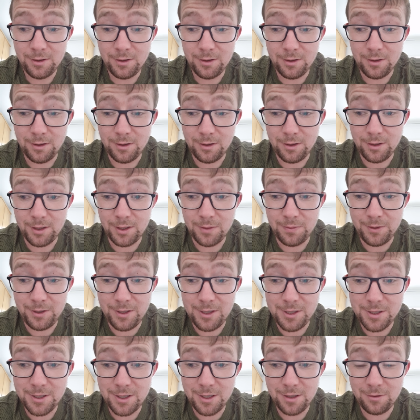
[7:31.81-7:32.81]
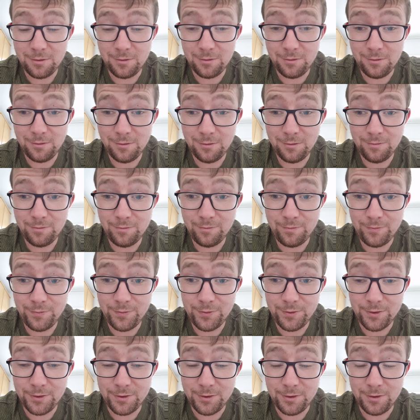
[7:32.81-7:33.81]
And the PGA Tour,
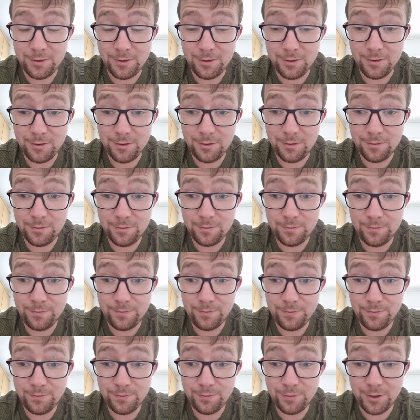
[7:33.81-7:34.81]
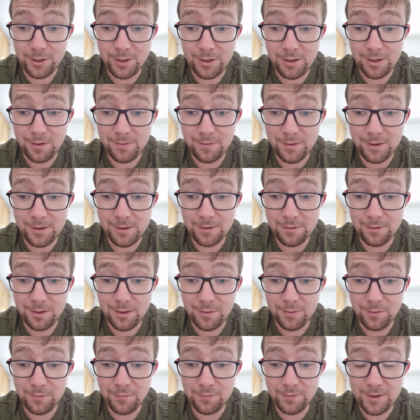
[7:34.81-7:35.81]
the playoff last night
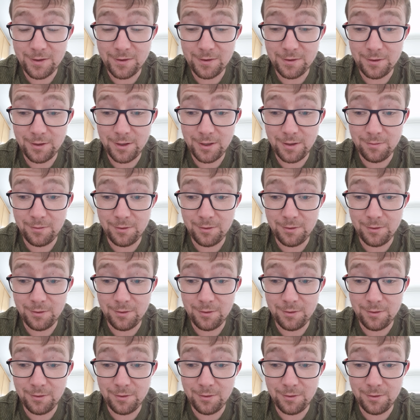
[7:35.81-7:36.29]
was fascinating.